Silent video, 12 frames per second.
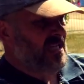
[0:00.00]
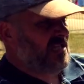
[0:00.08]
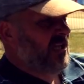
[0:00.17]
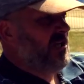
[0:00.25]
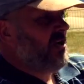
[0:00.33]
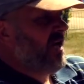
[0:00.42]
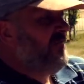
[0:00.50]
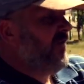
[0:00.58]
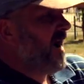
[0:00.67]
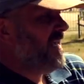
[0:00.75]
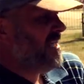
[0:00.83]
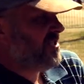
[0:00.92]
Still looking
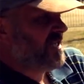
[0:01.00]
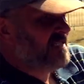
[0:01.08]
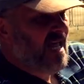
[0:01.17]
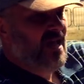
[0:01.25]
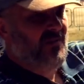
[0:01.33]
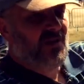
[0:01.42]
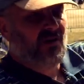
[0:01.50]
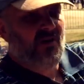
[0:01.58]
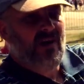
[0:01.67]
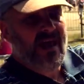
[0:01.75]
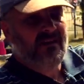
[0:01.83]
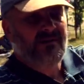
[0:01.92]
for Aisha's name in the
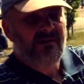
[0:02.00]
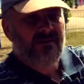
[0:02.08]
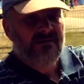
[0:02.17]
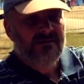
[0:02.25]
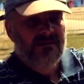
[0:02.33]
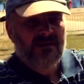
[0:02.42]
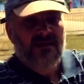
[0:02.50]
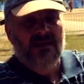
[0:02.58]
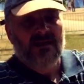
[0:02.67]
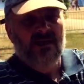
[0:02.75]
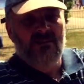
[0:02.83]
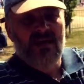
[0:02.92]
Quran.
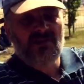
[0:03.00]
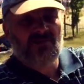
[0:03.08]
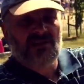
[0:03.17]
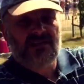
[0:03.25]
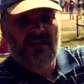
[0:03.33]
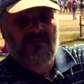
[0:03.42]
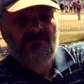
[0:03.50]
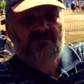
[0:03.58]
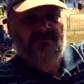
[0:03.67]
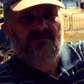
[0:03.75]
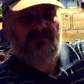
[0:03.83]
It'll be interesting. when,